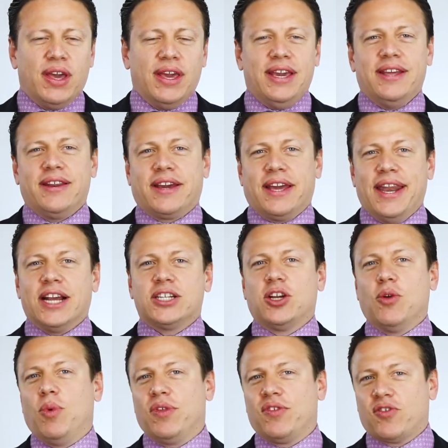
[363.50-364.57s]
in connection
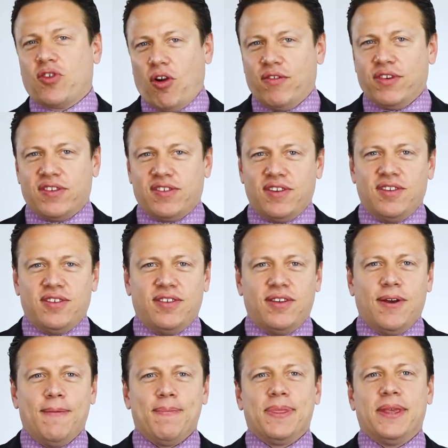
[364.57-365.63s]
with services,
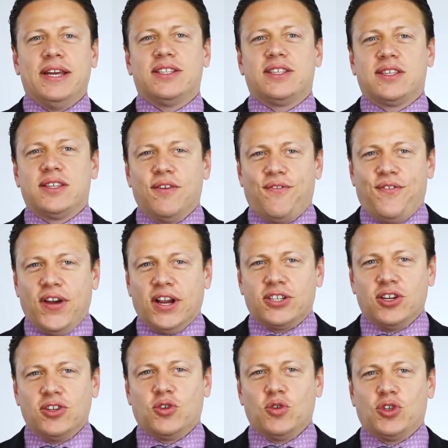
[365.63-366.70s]
it's
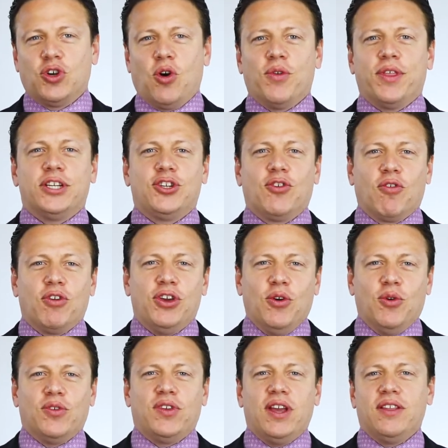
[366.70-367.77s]
sufficient to show that you're
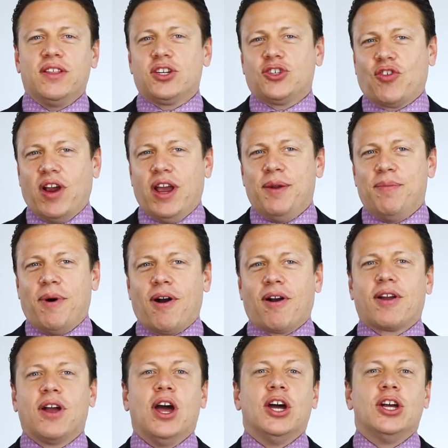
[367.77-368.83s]
using the
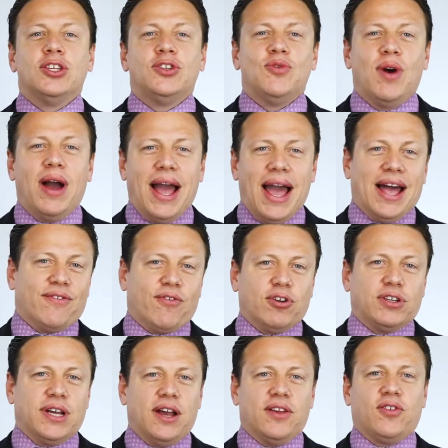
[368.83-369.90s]
trademark to
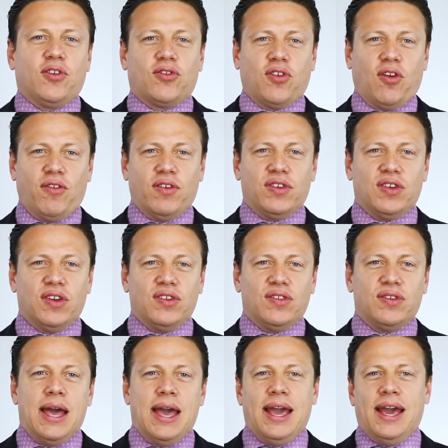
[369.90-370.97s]
advertise your services.
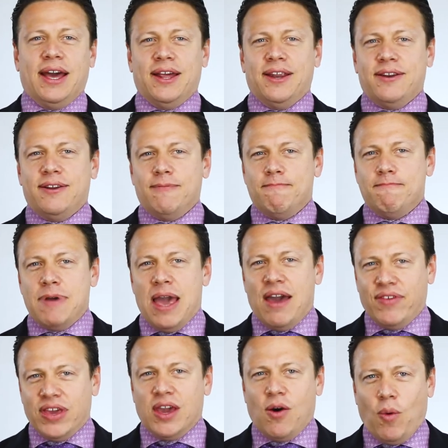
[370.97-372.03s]
And having a